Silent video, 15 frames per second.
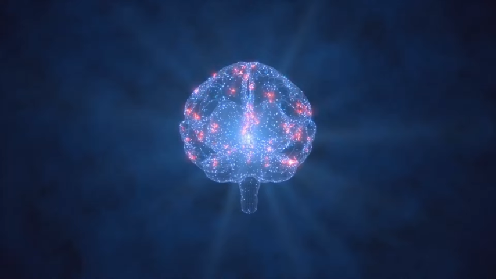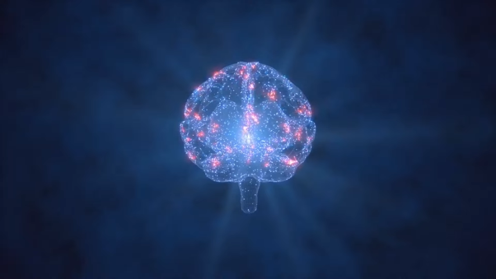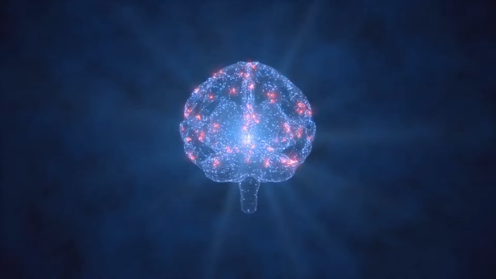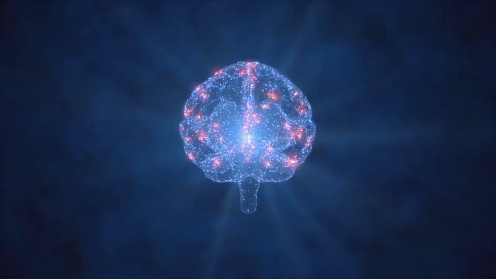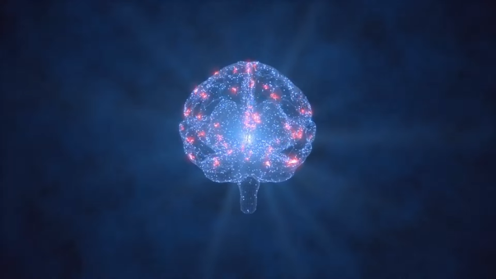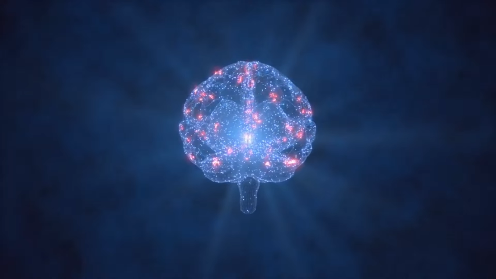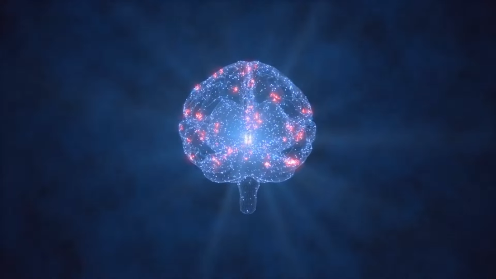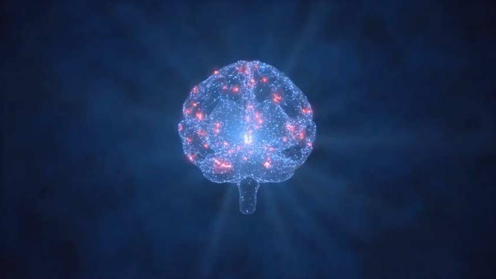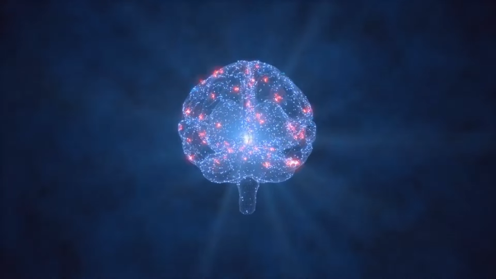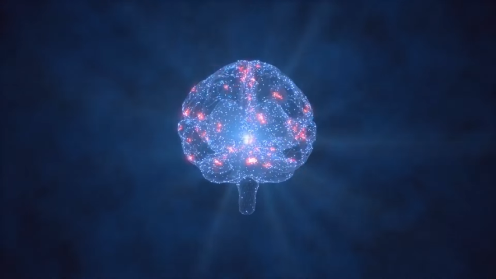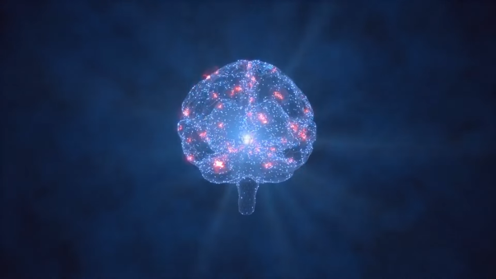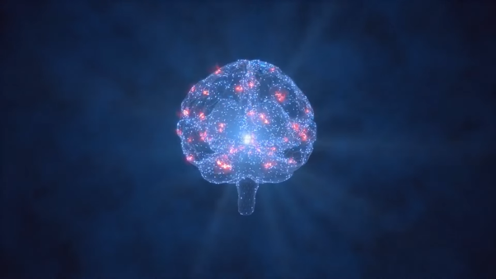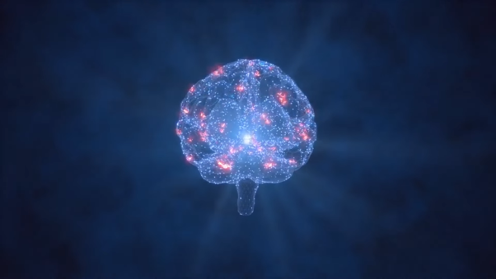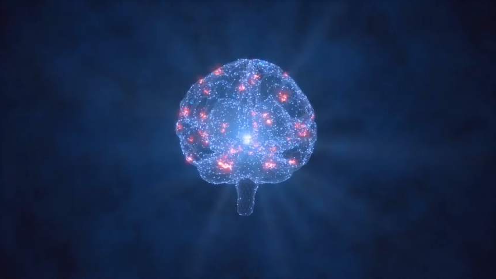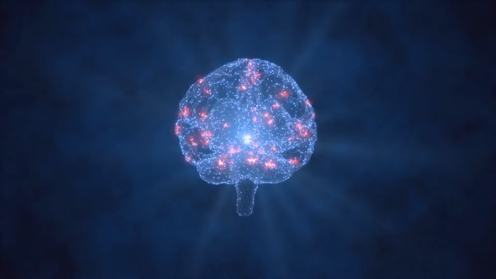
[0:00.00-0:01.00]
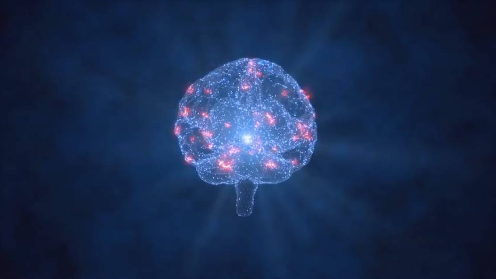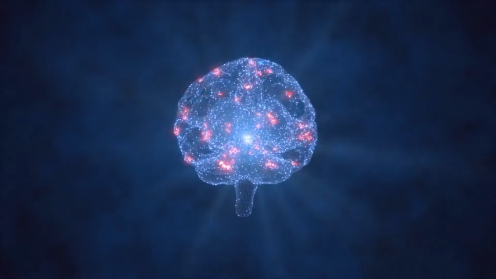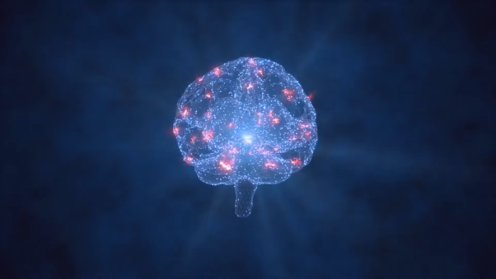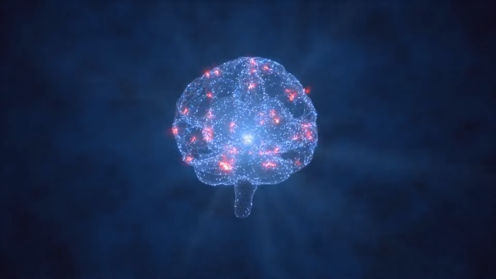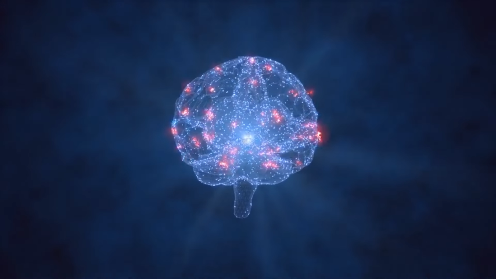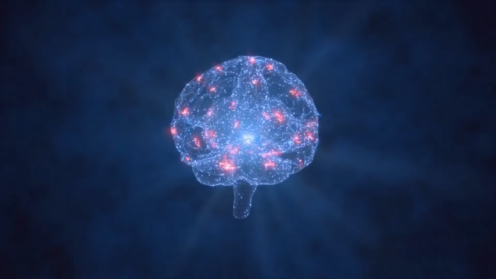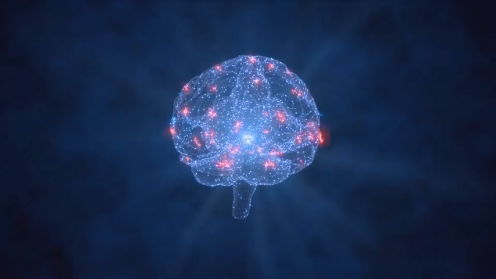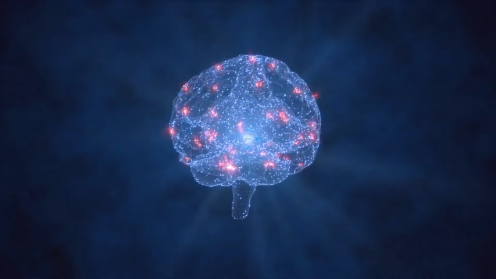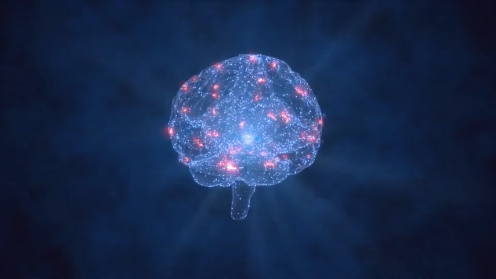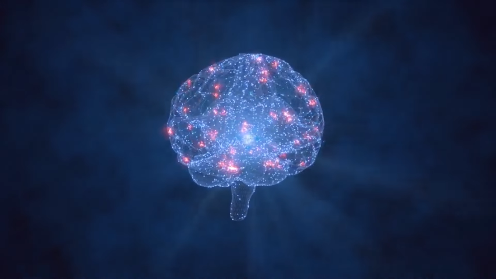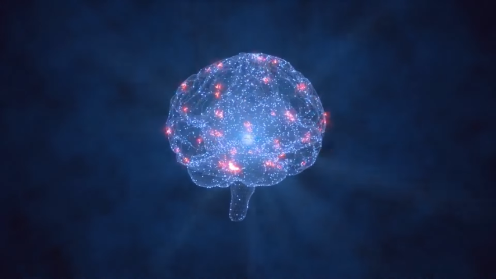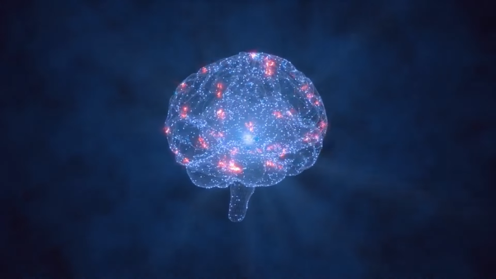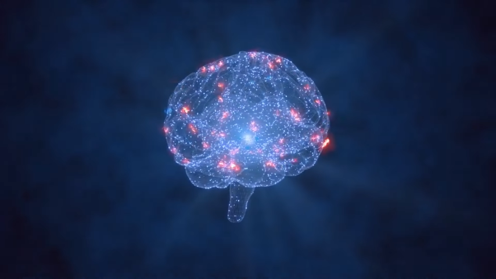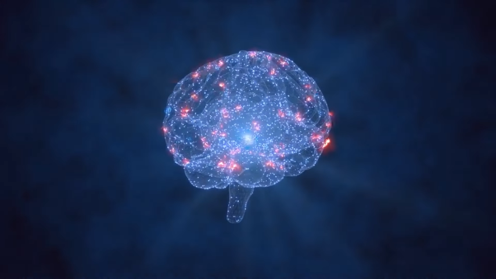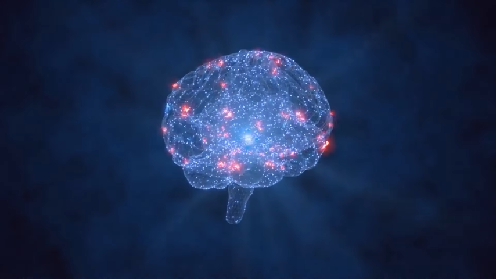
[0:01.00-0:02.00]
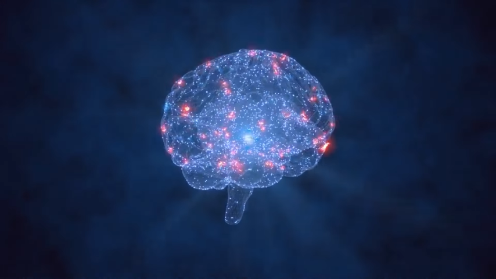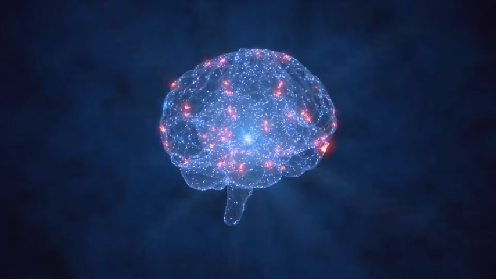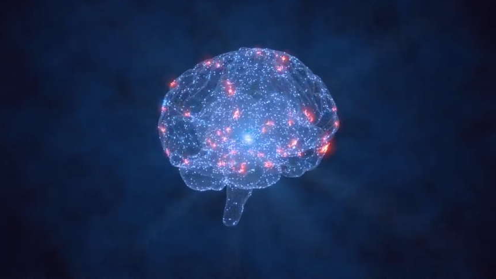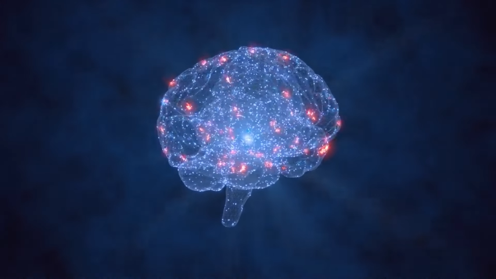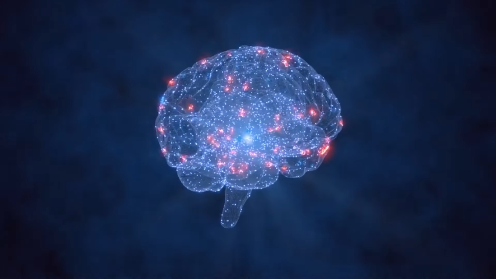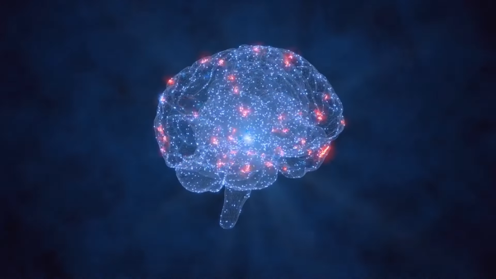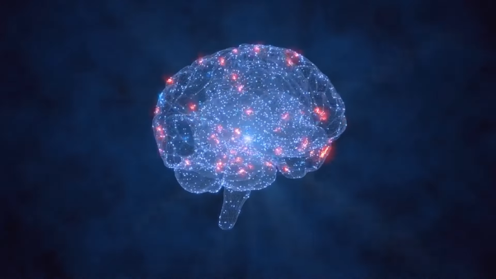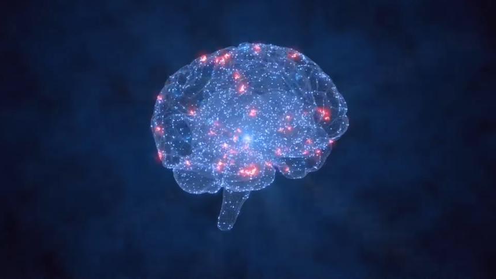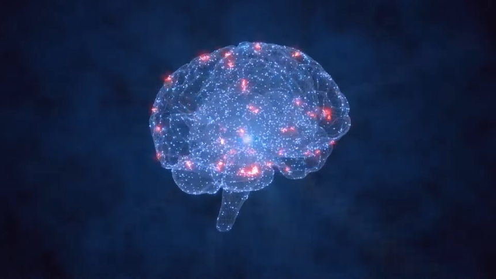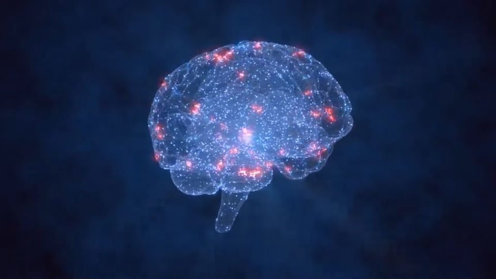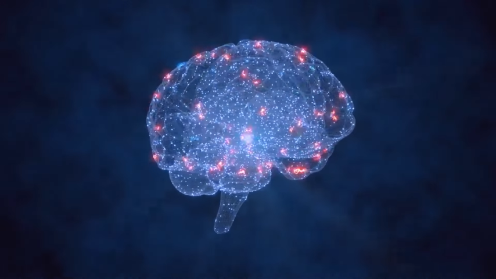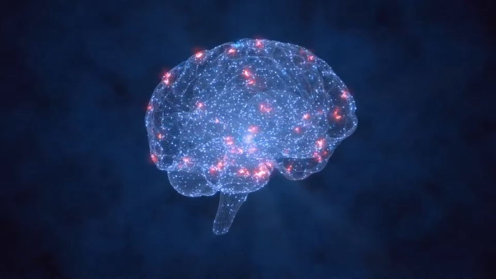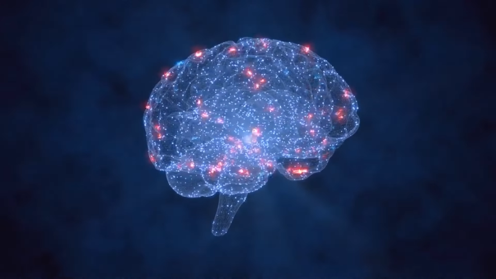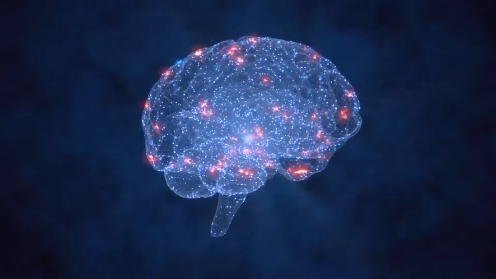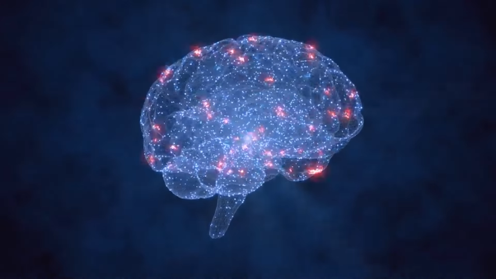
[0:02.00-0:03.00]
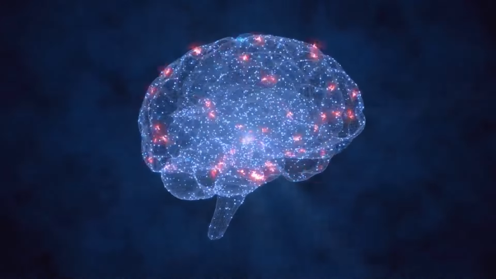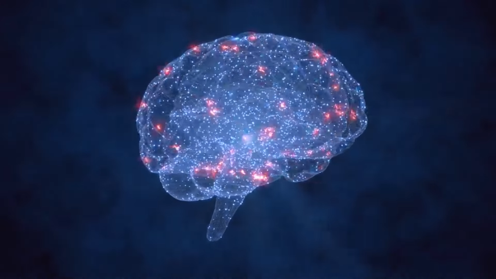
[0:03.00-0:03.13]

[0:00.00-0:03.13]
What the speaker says: Nobody's mouth can be seen.